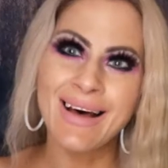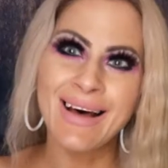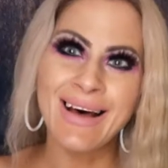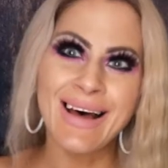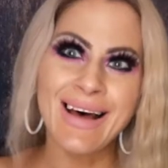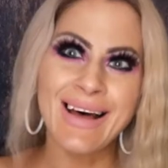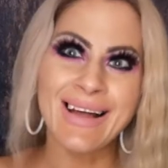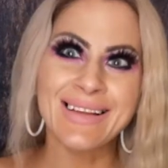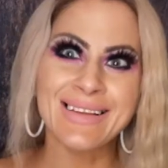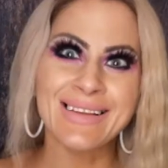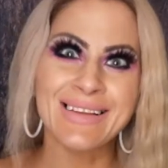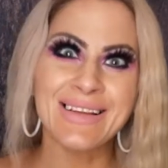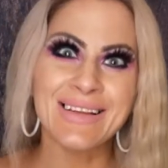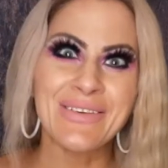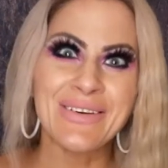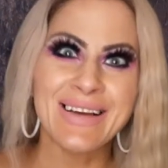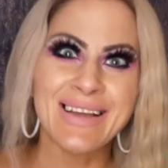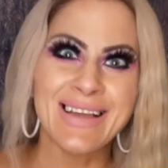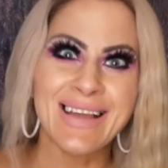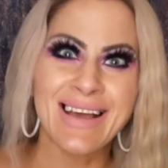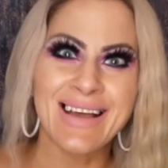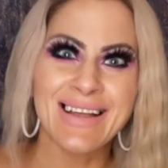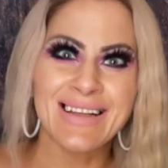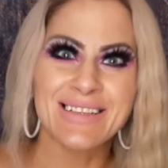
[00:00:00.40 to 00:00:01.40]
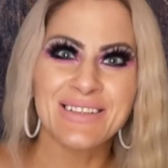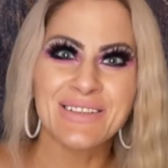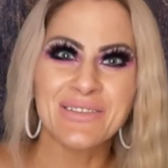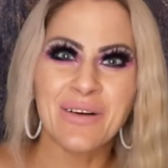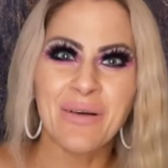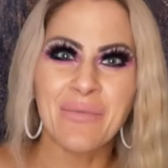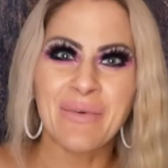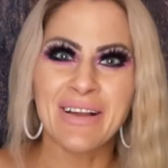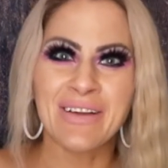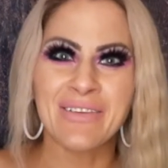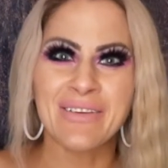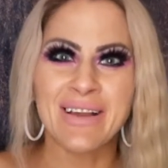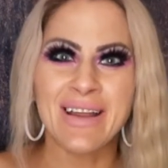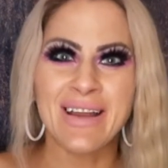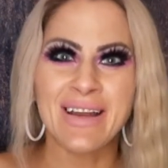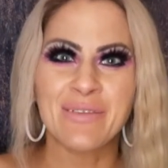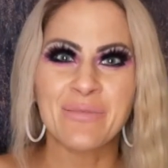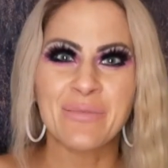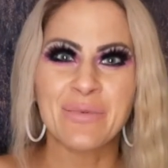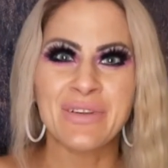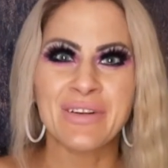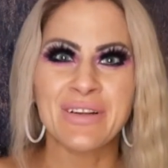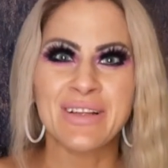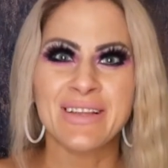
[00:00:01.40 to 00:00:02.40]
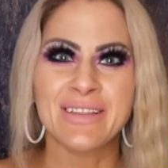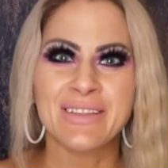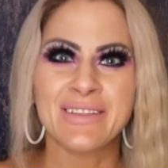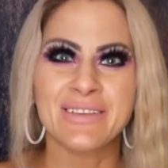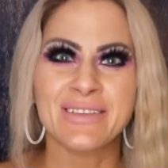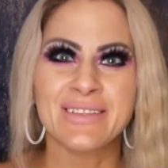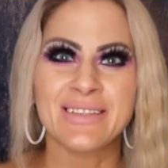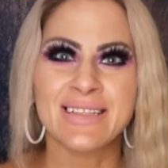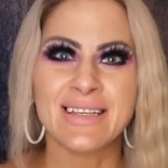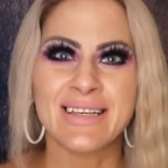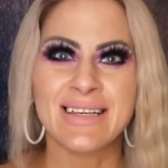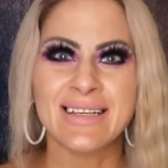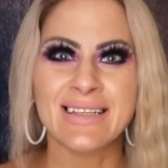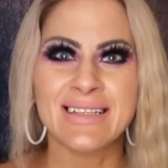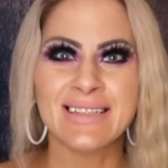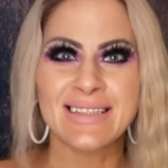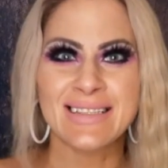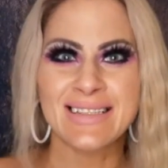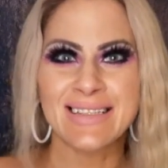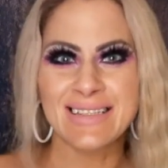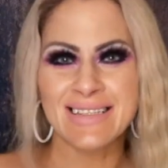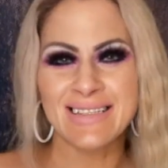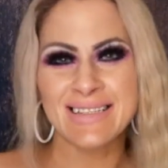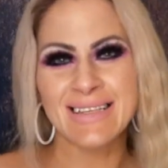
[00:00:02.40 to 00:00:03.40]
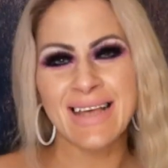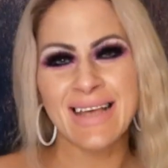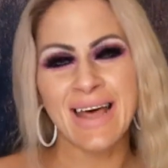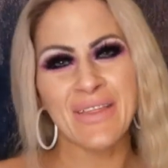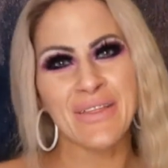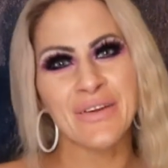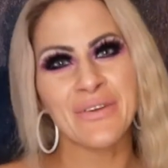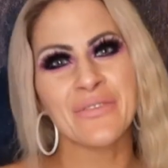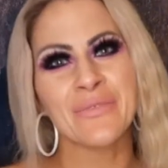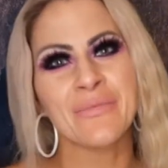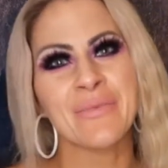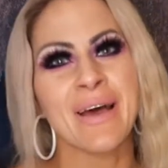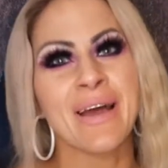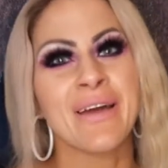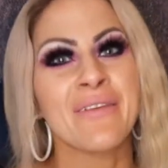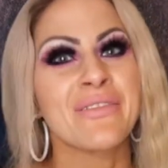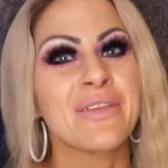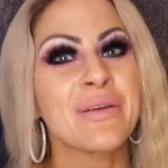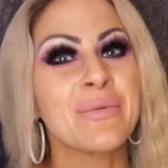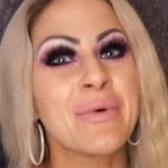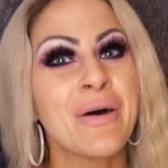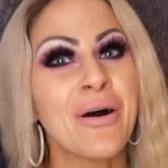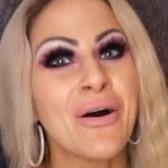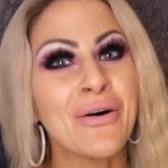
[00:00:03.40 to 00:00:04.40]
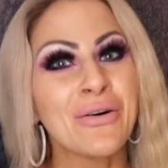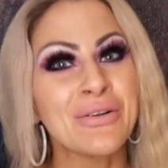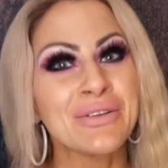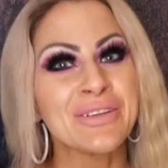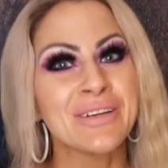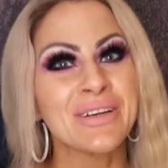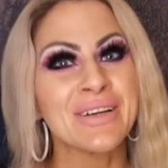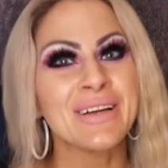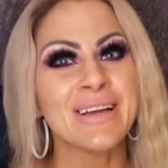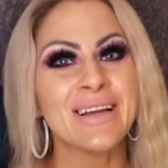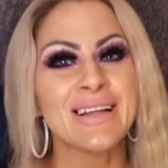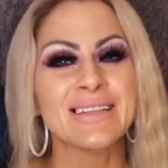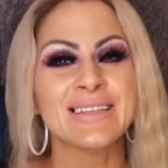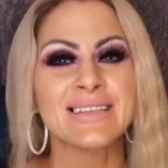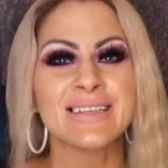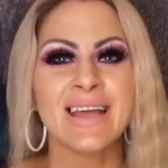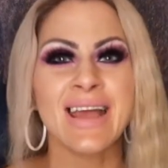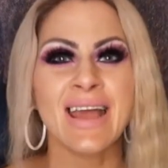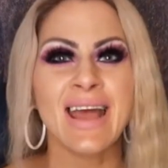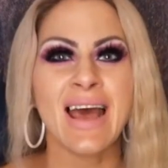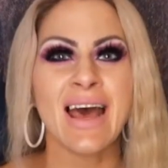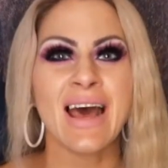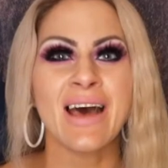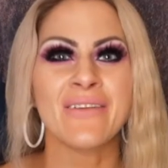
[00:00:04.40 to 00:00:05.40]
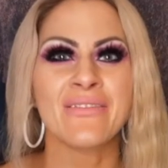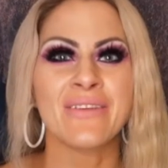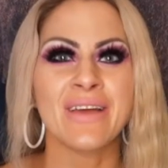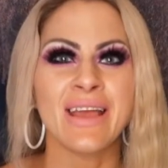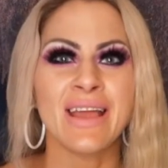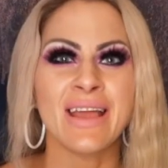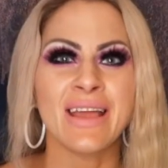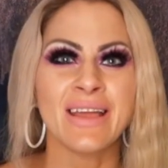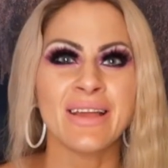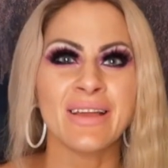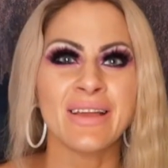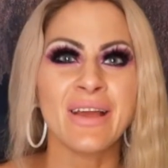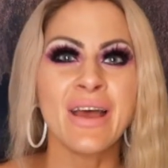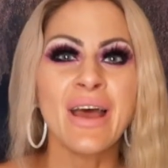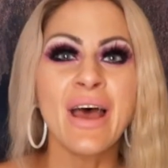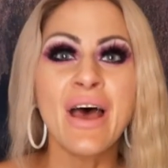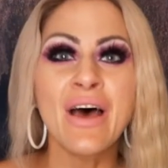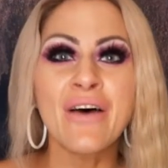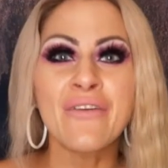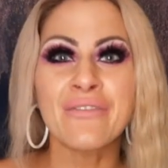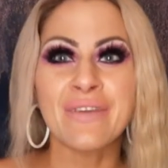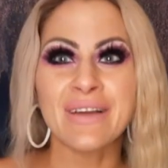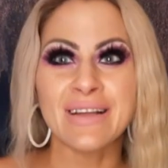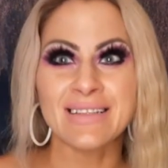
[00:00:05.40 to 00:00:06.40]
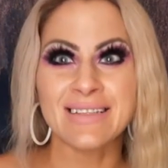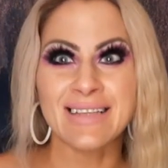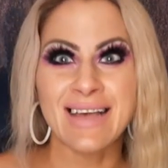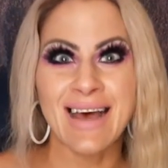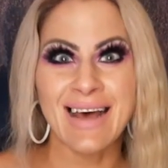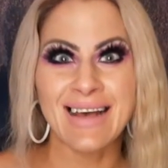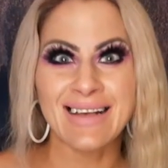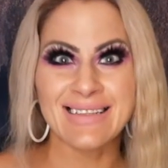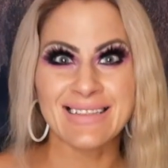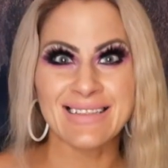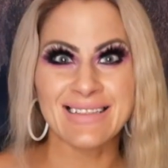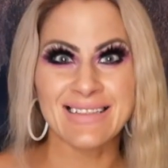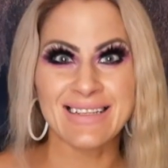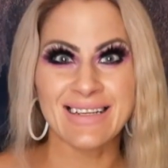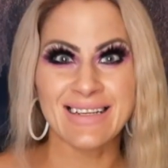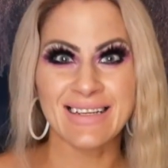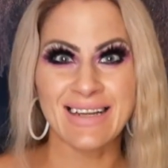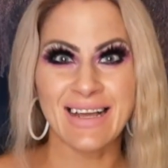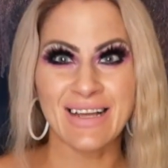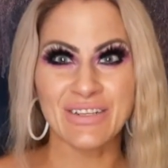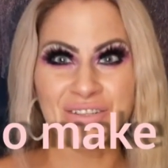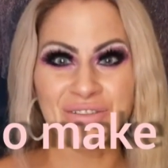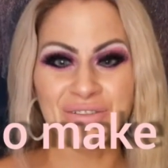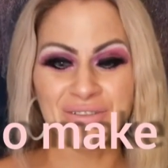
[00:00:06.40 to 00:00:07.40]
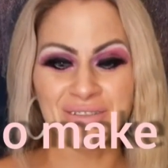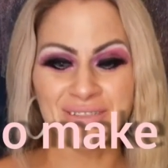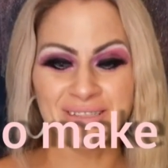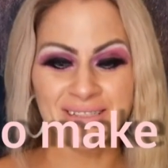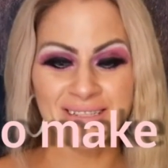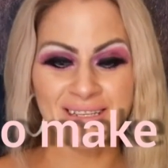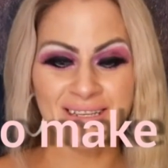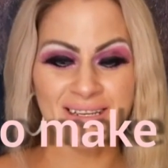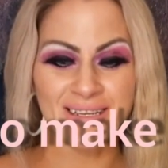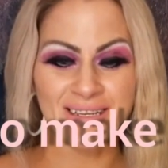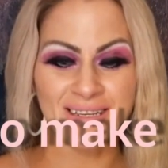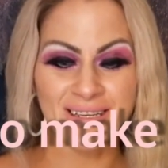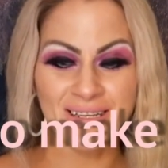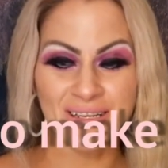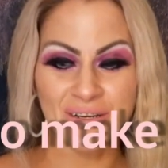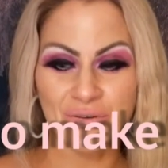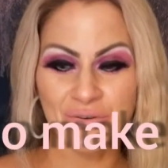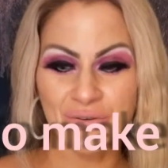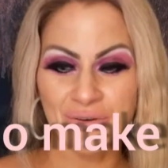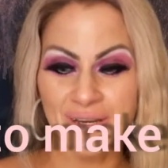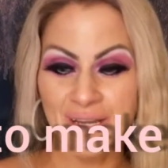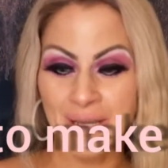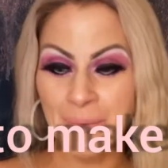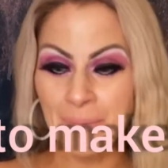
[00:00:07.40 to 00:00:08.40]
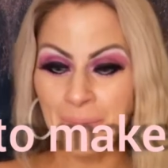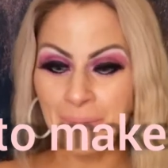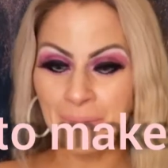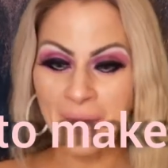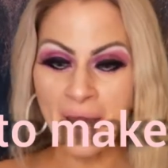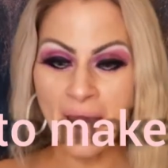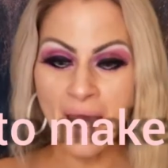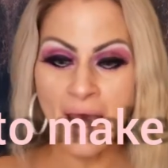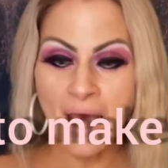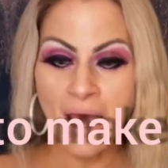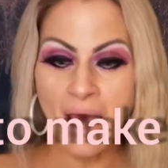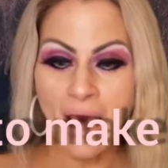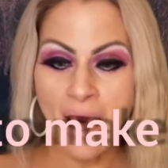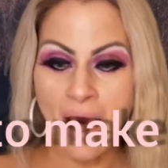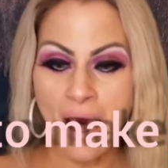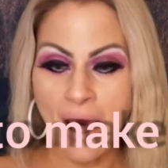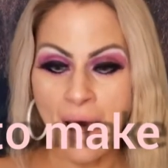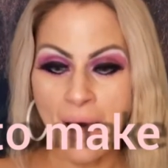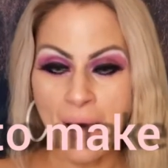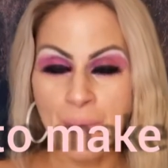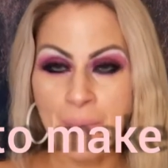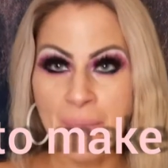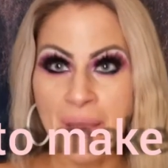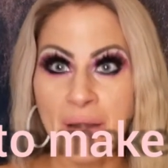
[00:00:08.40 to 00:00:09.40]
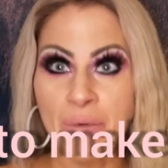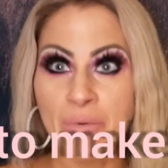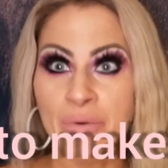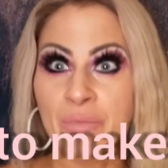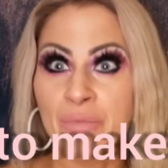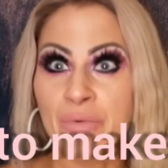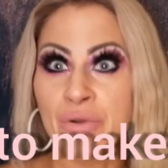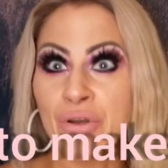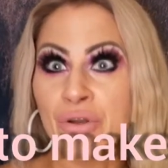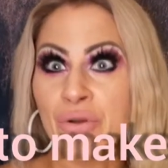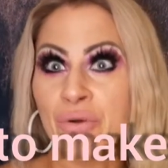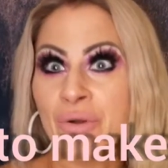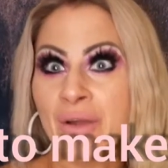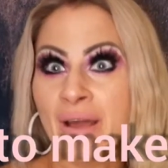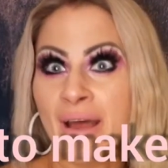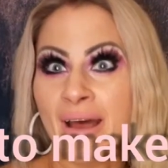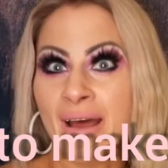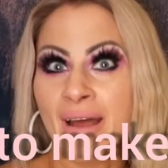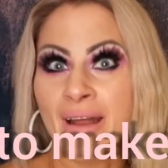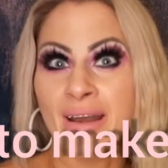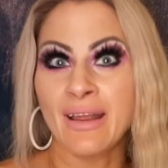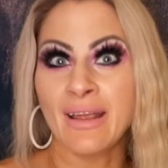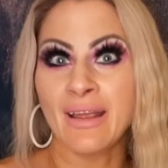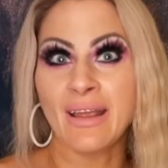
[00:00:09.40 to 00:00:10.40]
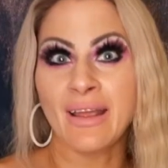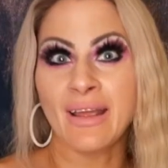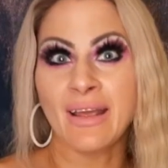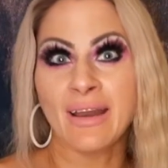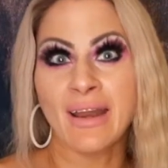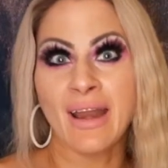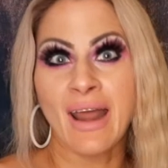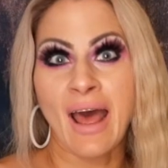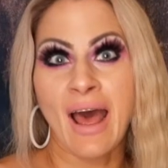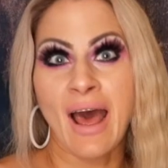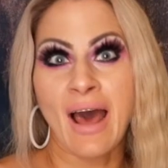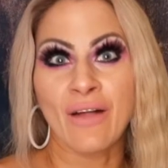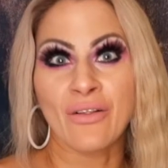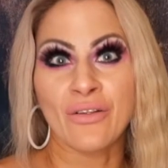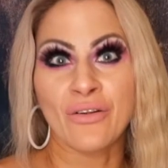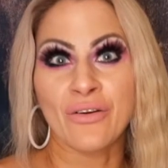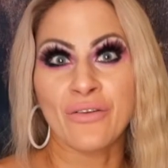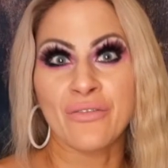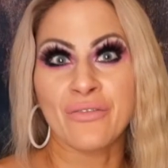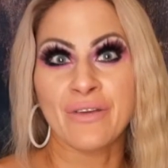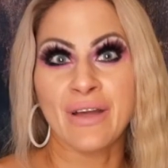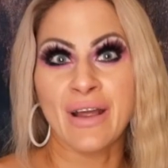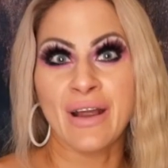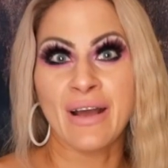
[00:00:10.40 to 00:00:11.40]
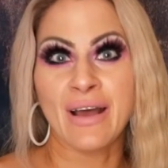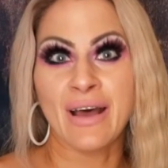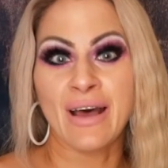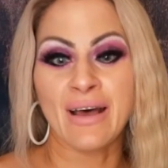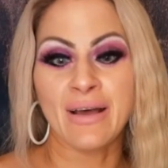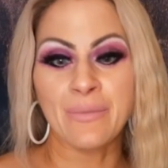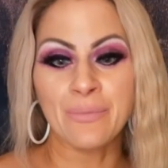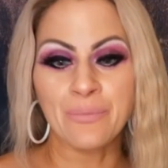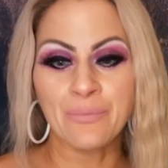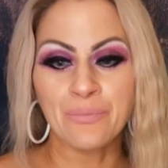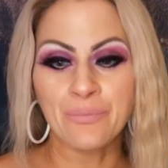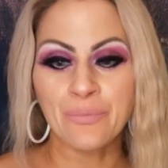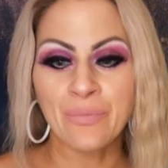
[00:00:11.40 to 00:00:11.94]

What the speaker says: Hello again to all my creative beauty enthusiasts. This is Heather from Eye of the Beholder, and today I have a fantastic natural skin cream made with manuka honey and aloe vera.